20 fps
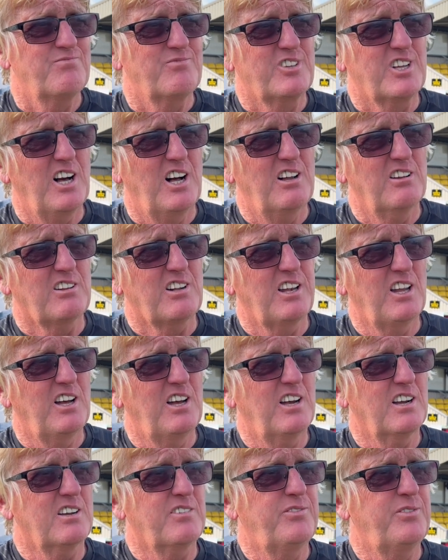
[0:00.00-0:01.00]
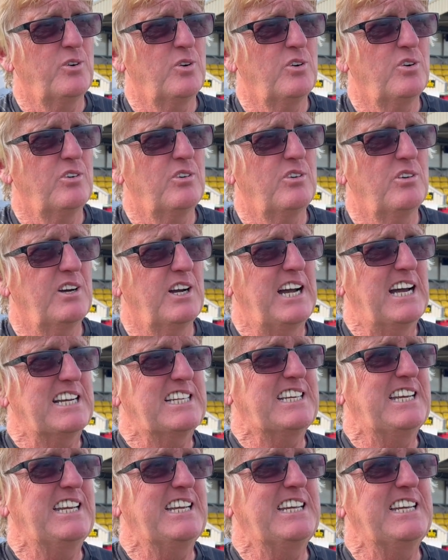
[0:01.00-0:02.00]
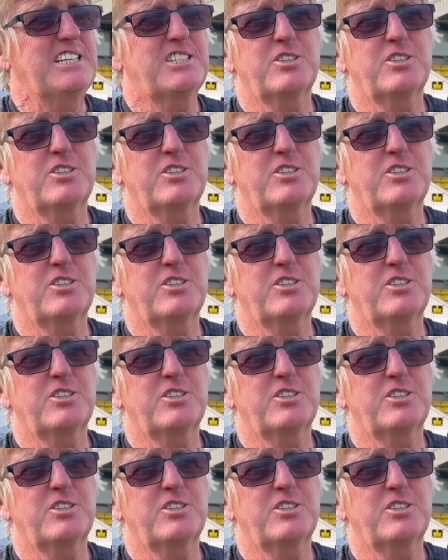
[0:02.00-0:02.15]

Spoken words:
Carl Clark for Ash Higgy,